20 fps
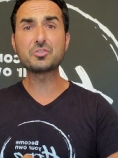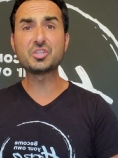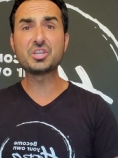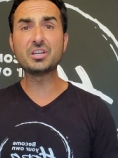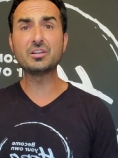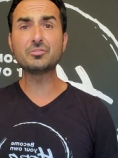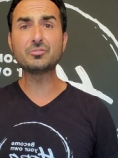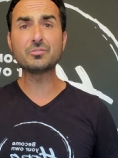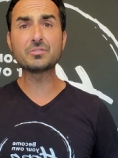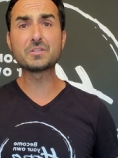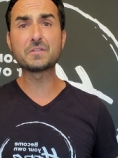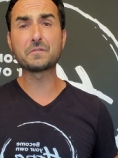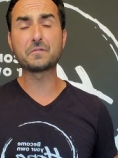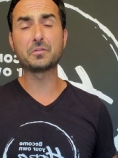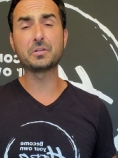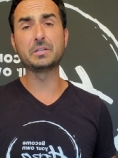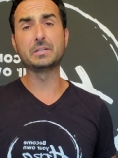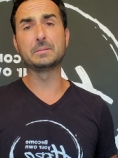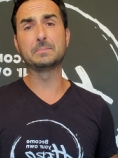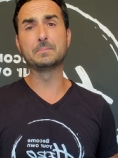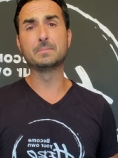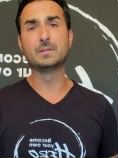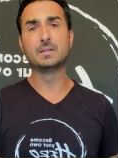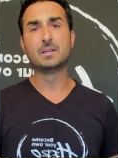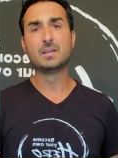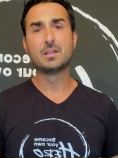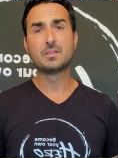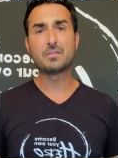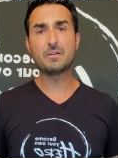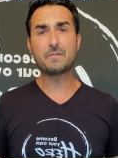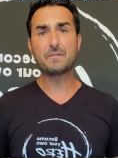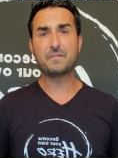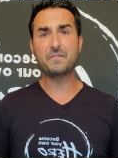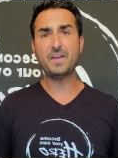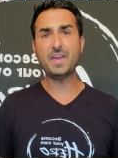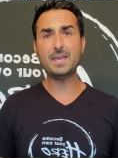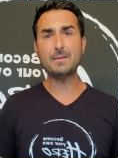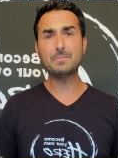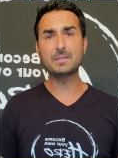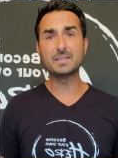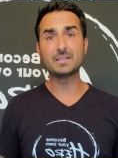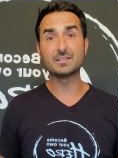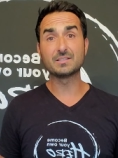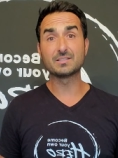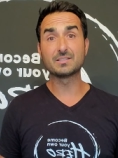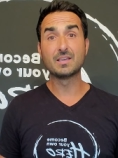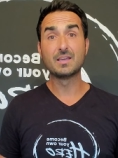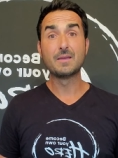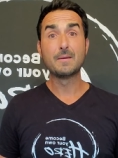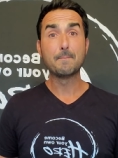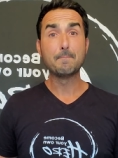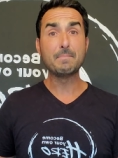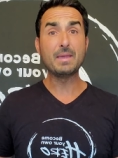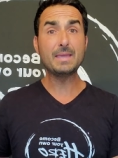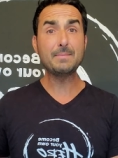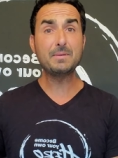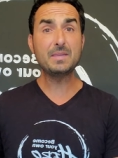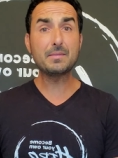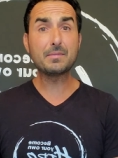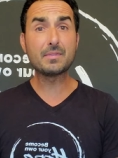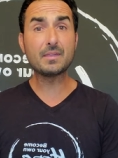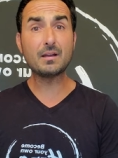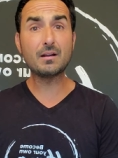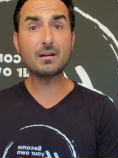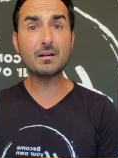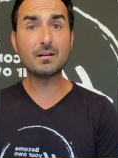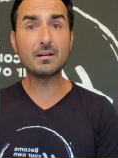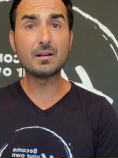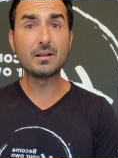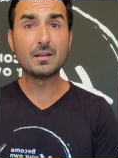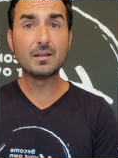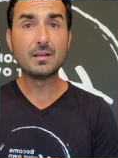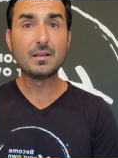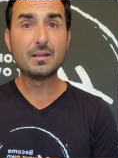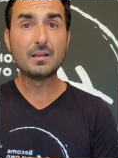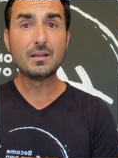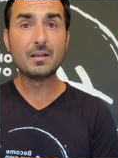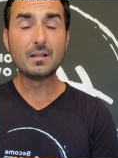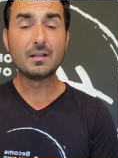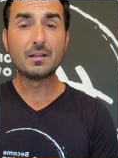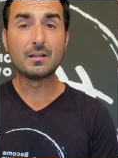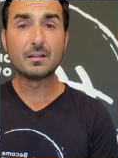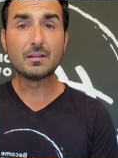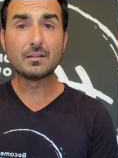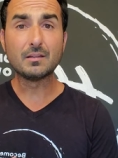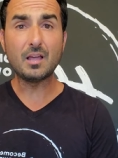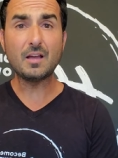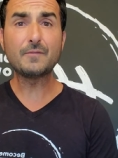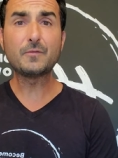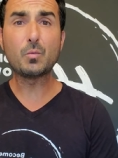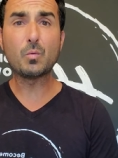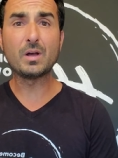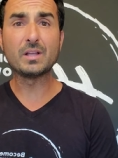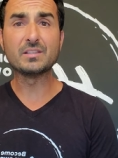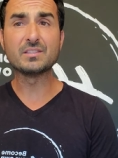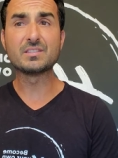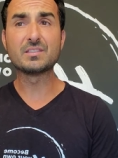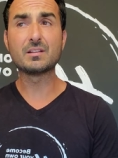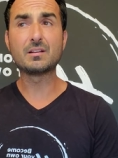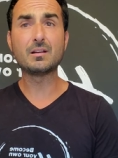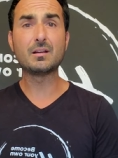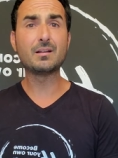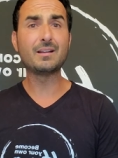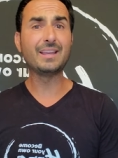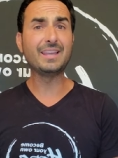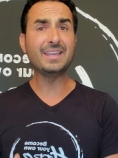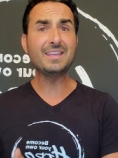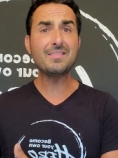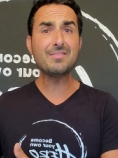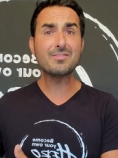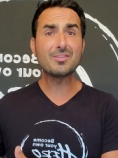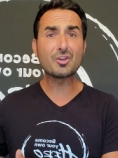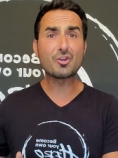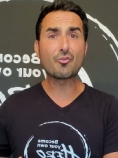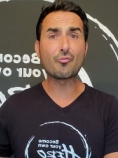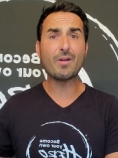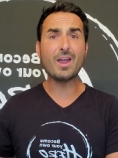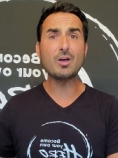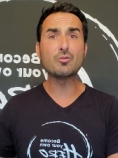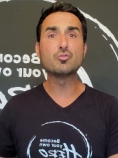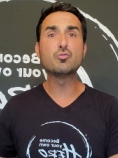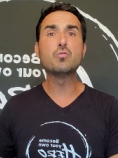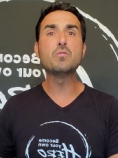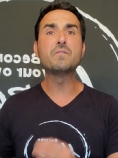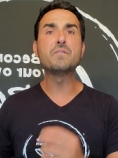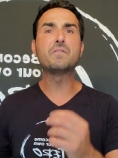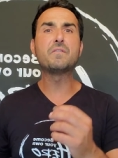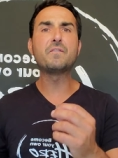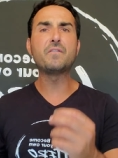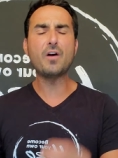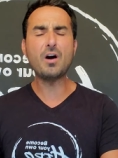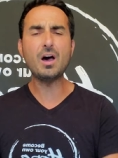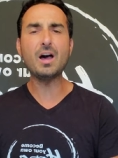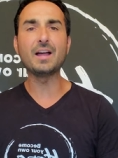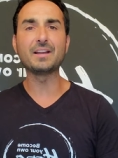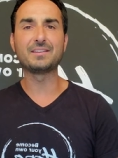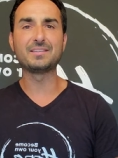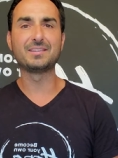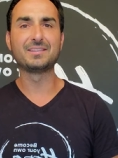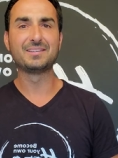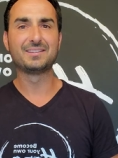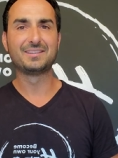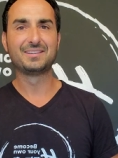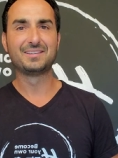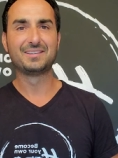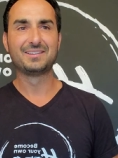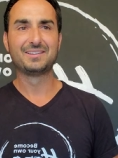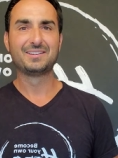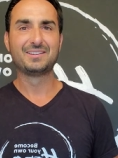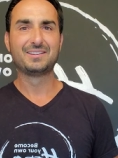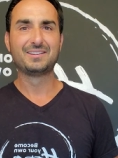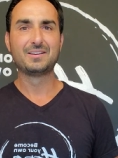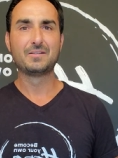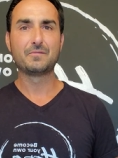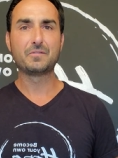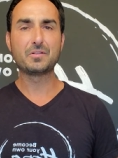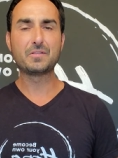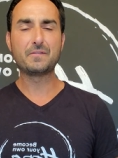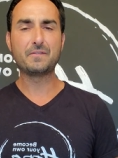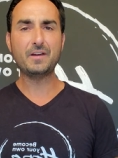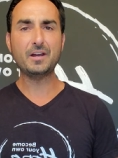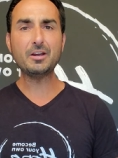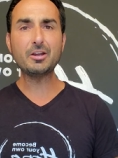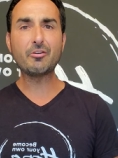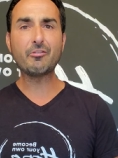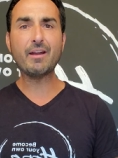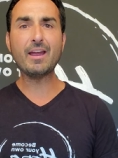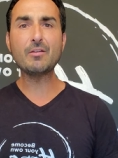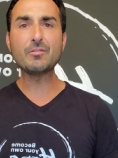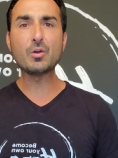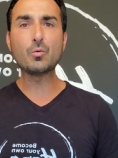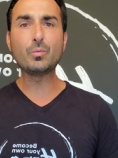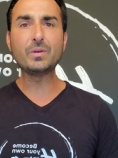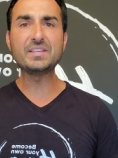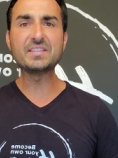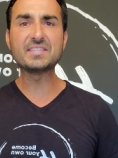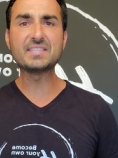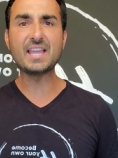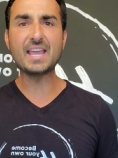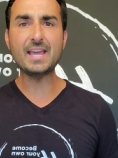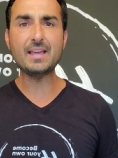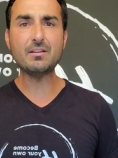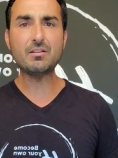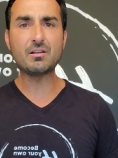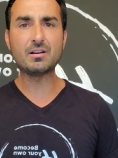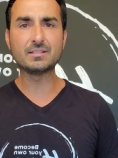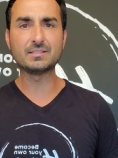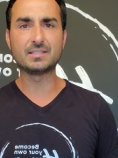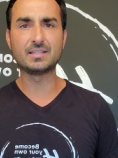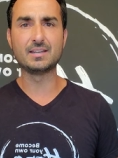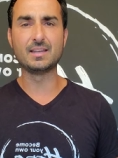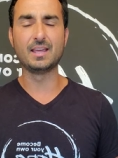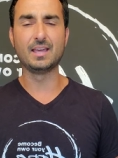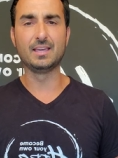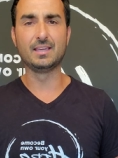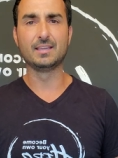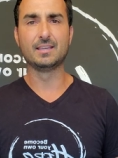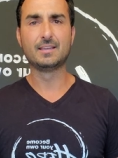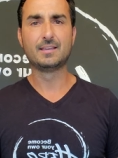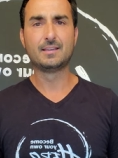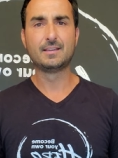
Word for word: children's freedom, their families, maybe their loved ones that are in the ground who fought for the very ground that we stand on today.